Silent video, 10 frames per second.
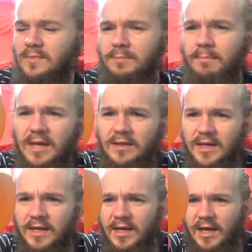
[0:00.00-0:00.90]

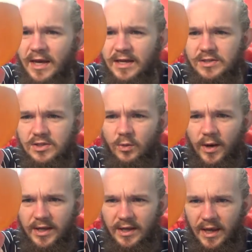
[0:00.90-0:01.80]
mainly it's
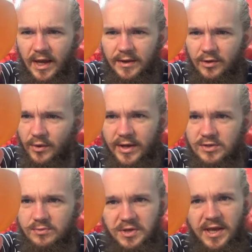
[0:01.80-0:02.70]
quite, you know, it
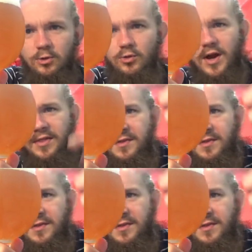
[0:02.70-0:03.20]
is yellow rather